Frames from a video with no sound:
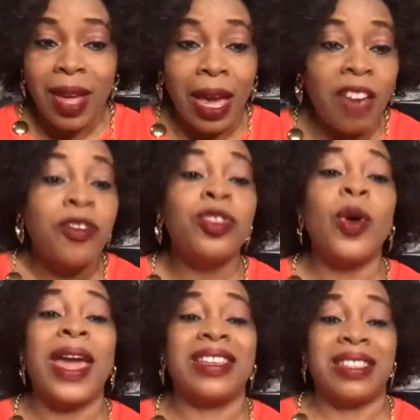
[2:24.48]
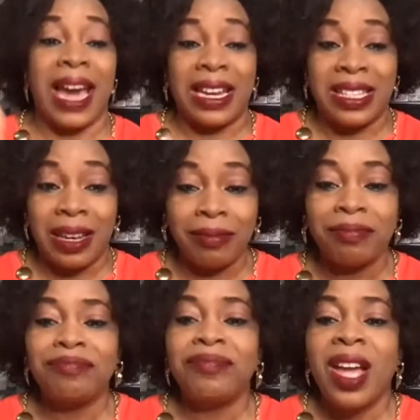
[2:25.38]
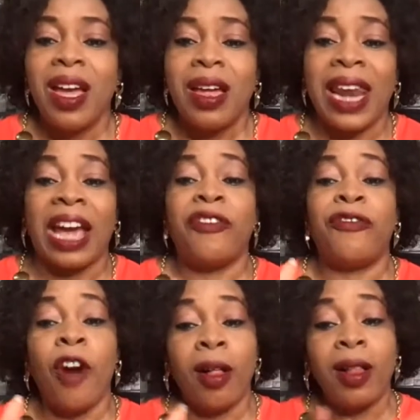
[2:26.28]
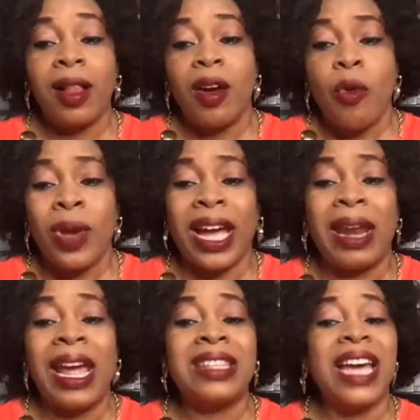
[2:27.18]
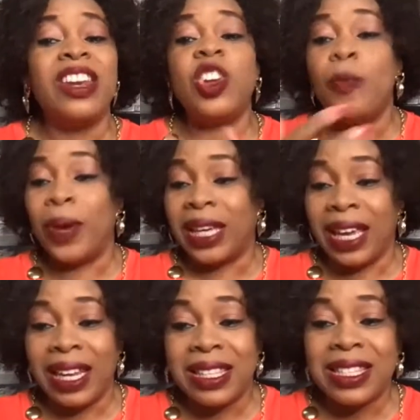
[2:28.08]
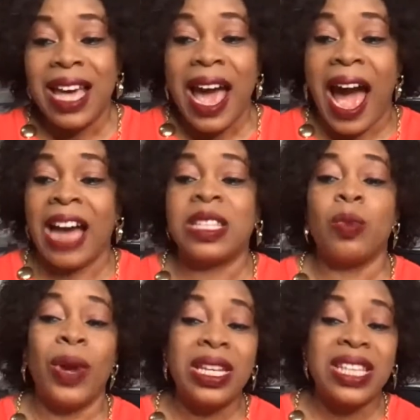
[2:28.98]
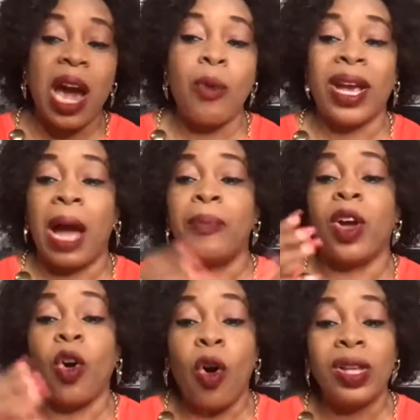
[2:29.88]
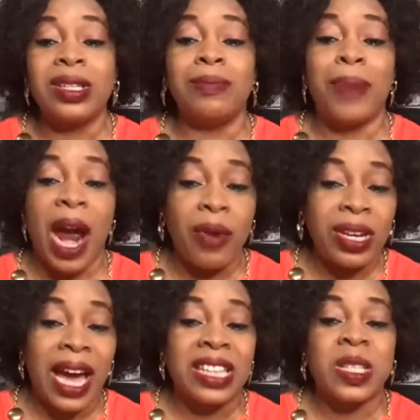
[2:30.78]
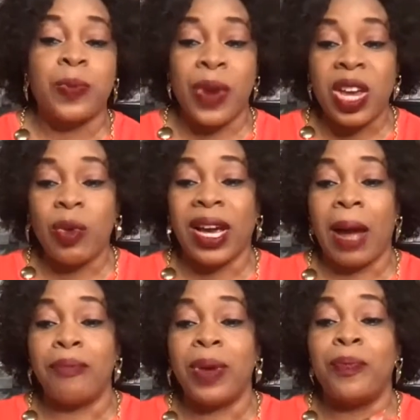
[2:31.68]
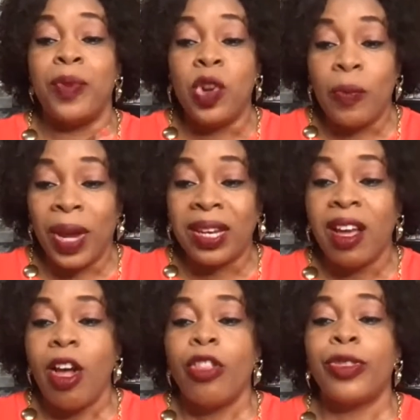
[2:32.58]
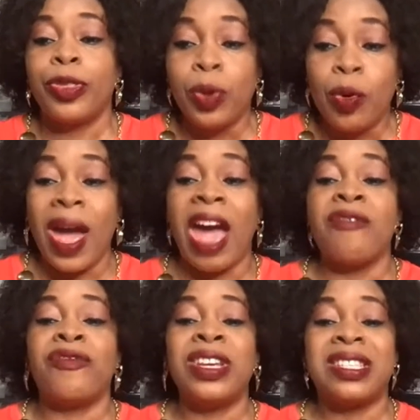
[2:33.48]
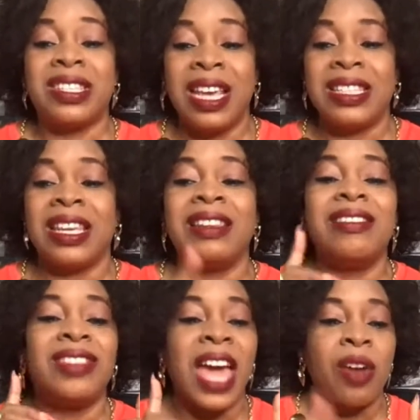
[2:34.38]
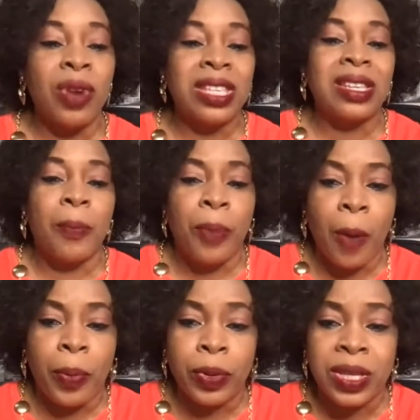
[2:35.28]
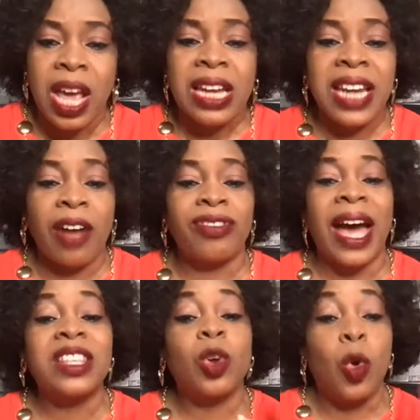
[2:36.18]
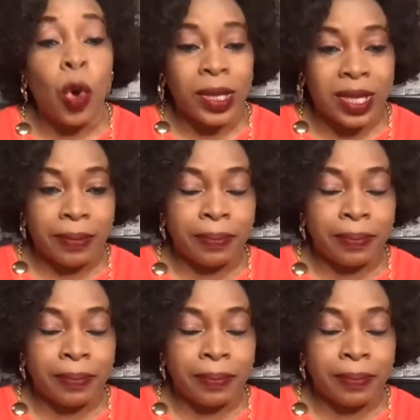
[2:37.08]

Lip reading: even though exciting. Like fall, we can enter new beginnings. As winter, we can be cold and barren. As spring, we can be blooming. Through every season, there is a purpose. Now, that quote,